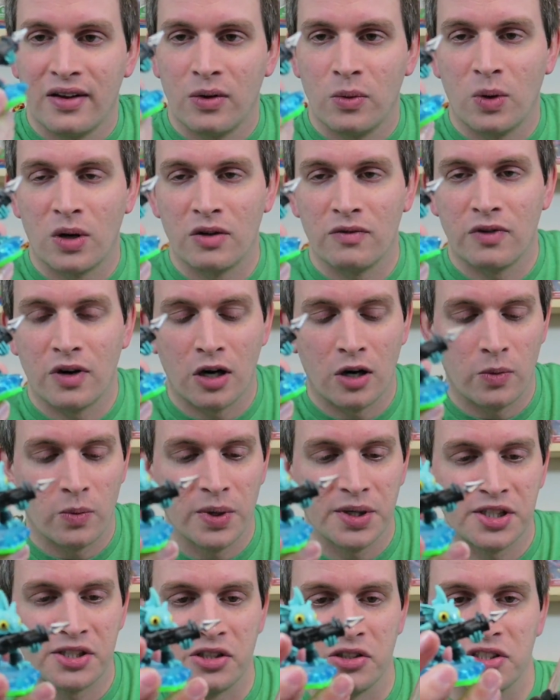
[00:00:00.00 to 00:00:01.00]
one of our
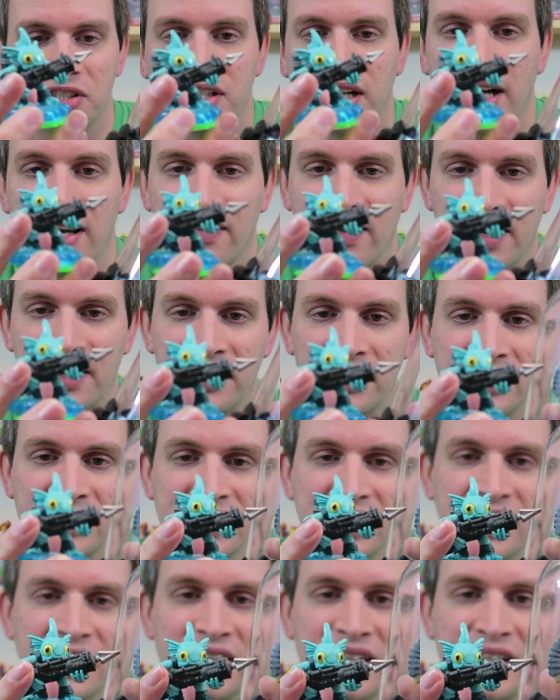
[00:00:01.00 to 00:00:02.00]
original Skylanders.